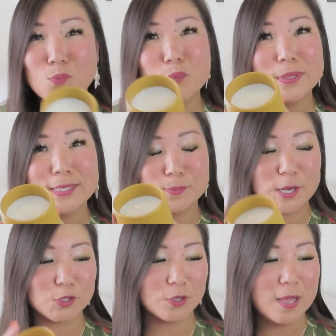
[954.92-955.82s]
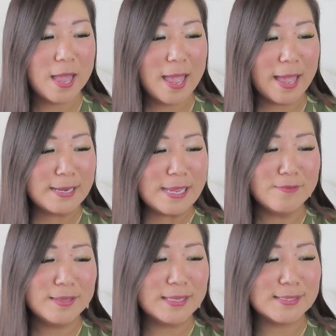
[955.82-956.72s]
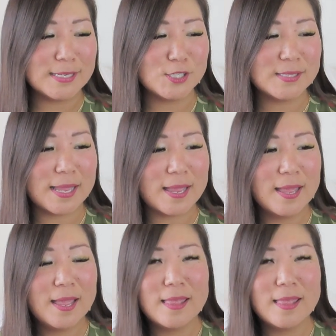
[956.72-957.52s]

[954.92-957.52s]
Really special. And even this, it just like,